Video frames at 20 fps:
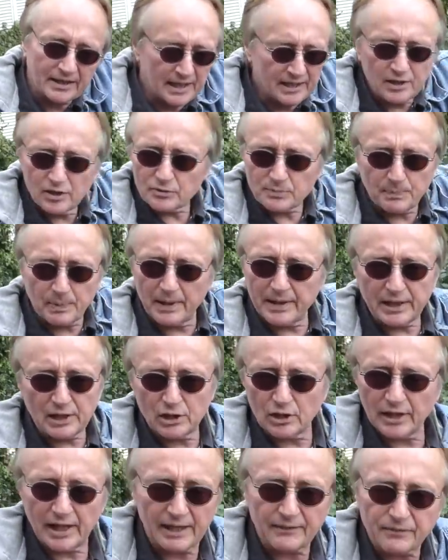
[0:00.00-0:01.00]
And there's plenty
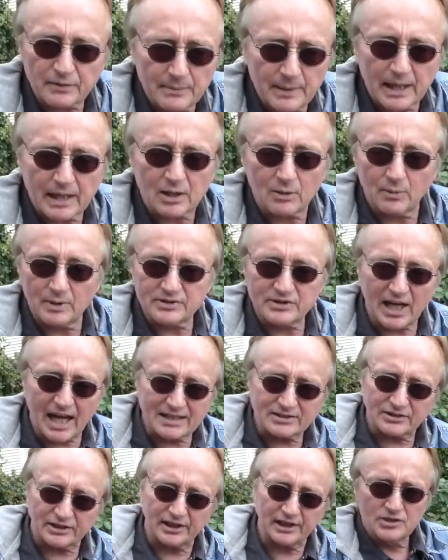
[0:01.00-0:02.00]
good aftermarket ones
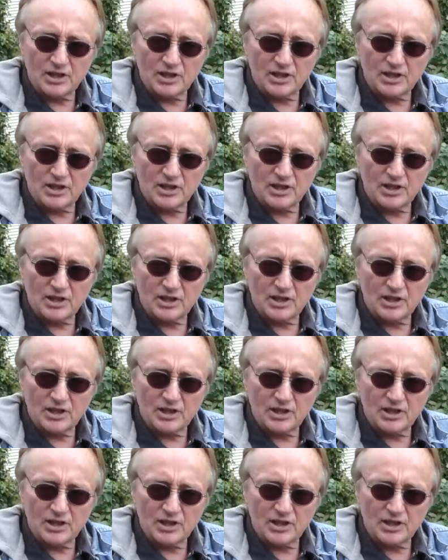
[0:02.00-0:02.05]
out there.